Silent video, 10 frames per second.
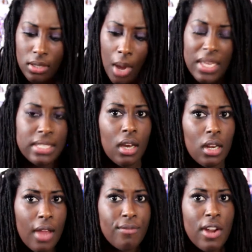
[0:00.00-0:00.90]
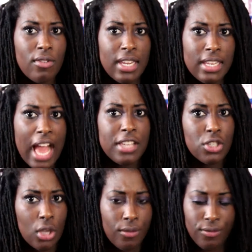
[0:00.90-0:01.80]
Gummies are like very like
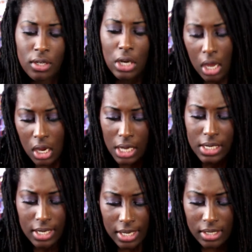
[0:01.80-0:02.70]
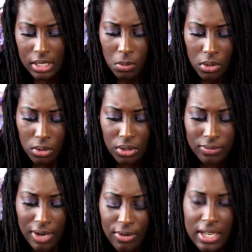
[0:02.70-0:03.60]
soft and cuddly, and this one looks
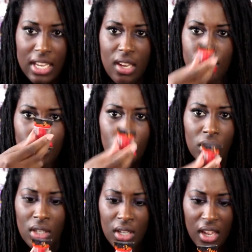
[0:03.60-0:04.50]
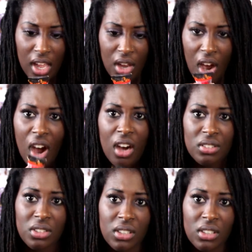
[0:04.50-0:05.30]
very evil and hard.